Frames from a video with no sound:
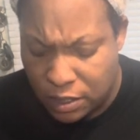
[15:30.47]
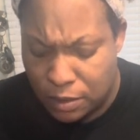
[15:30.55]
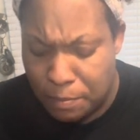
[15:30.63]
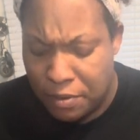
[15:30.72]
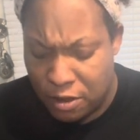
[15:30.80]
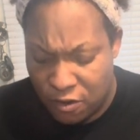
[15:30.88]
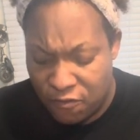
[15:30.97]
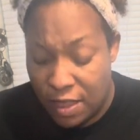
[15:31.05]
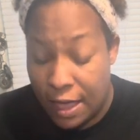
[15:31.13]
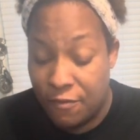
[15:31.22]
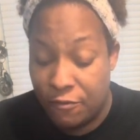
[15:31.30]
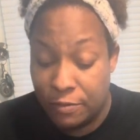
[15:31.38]
butter
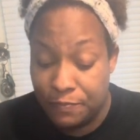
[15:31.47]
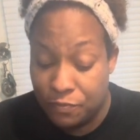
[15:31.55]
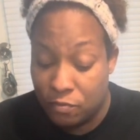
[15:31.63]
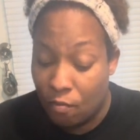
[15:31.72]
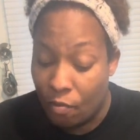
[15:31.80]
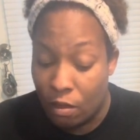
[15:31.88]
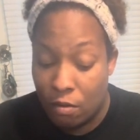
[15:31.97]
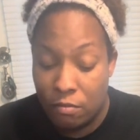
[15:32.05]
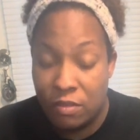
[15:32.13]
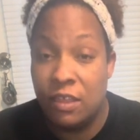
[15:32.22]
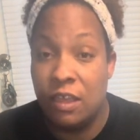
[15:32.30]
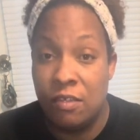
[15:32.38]
flavor,
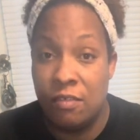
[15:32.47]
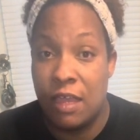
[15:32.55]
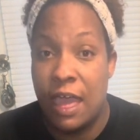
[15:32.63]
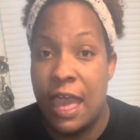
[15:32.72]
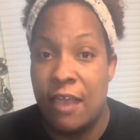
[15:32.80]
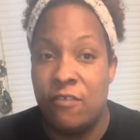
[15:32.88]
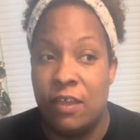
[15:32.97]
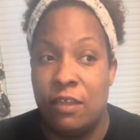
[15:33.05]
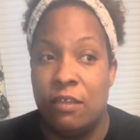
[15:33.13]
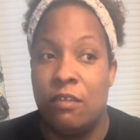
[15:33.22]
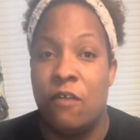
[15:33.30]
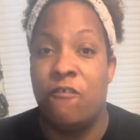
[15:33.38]
this is actually,
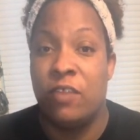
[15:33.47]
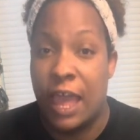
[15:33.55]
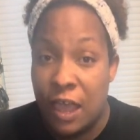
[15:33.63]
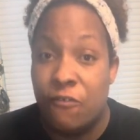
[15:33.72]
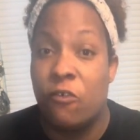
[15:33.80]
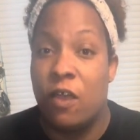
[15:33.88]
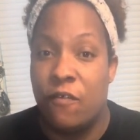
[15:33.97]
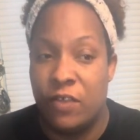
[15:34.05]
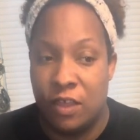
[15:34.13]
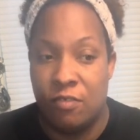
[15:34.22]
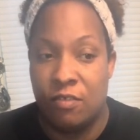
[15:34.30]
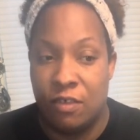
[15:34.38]
the flavor of it
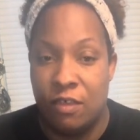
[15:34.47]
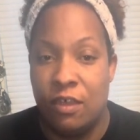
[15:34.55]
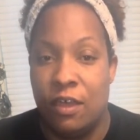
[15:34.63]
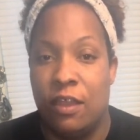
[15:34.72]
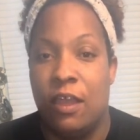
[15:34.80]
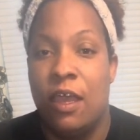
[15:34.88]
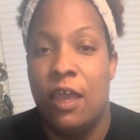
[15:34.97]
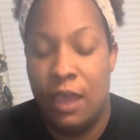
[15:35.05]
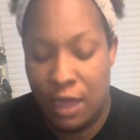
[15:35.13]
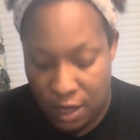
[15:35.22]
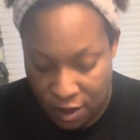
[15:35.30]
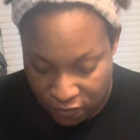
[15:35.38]
is good.
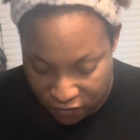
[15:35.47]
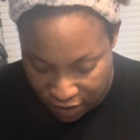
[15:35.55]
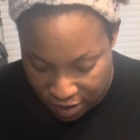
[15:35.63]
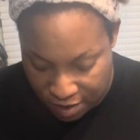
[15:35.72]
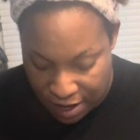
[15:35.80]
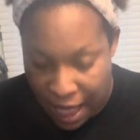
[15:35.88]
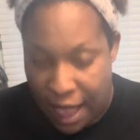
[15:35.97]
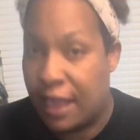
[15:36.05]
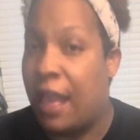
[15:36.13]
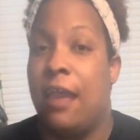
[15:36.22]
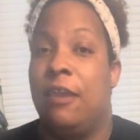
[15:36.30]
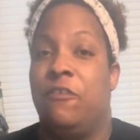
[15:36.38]
It's just not
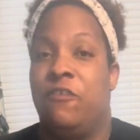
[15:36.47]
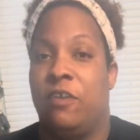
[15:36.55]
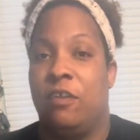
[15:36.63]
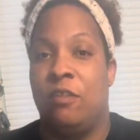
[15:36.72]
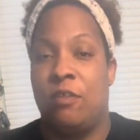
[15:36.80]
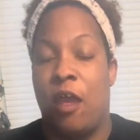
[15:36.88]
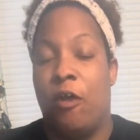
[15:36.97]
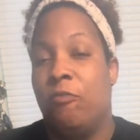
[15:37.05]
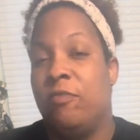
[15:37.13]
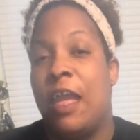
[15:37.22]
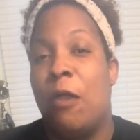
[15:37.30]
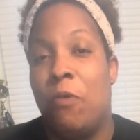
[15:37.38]
Cajun. So
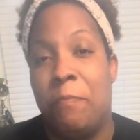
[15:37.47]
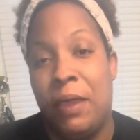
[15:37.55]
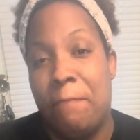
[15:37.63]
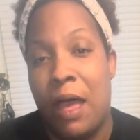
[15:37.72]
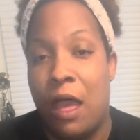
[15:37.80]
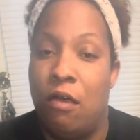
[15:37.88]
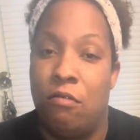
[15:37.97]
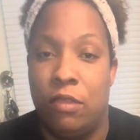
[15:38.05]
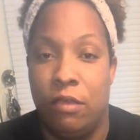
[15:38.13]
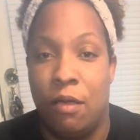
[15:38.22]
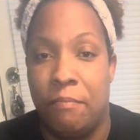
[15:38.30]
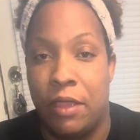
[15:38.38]
that would be my only
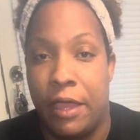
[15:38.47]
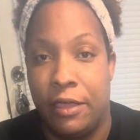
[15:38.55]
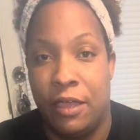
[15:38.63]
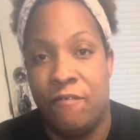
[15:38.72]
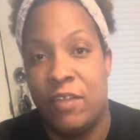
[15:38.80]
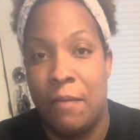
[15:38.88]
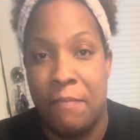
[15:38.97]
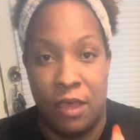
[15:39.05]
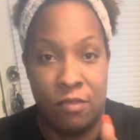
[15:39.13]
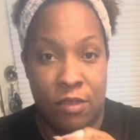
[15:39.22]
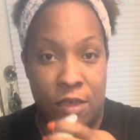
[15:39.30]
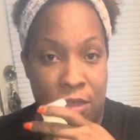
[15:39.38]
complaint, if that
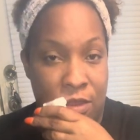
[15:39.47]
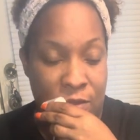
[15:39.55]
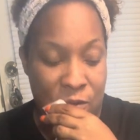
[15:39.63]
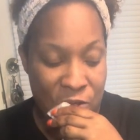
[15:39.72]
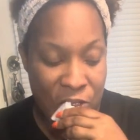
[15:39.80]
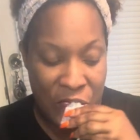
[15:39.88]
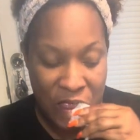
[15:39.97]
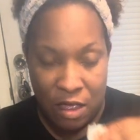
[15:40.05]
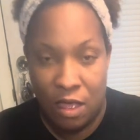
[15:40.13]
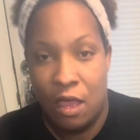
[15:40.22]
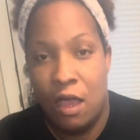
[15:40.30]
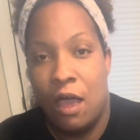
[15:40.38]
makes sense.
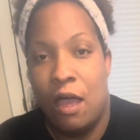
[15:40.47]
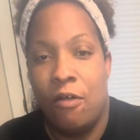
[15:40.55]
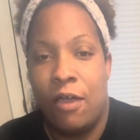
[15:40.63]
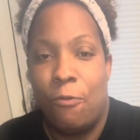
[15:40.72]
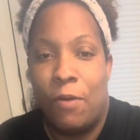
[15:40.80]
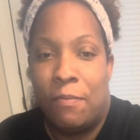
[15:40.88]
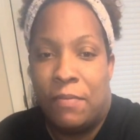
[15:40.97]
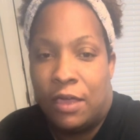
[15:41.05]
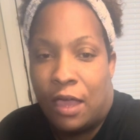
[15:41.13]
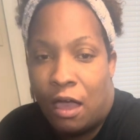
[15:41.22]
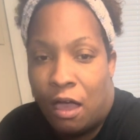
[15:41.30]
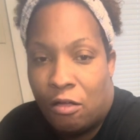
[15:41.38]
Okay, wait a minute,
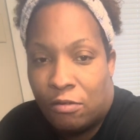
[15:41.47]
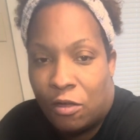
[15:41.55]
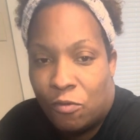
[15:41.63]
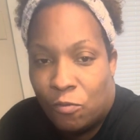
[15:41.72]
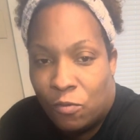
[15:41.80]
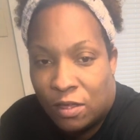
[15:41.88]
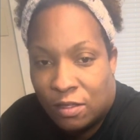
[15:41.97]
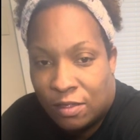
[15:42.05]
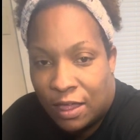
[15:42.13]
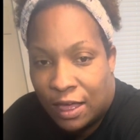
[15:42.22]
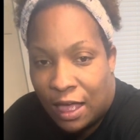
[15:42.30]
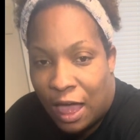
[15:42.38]
y'all. Hold on 1
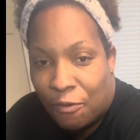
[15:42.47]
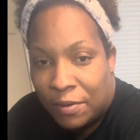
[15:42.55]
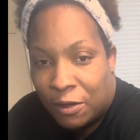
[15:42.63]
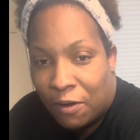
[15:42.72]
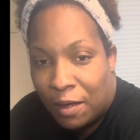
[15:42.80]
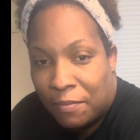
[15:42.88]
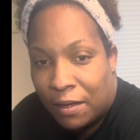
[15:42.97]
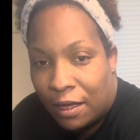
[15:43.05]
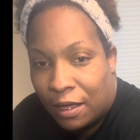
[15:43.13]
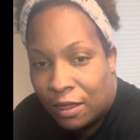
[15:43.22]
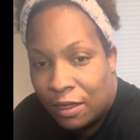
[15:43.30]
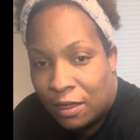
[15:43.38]
second. I'll be right back.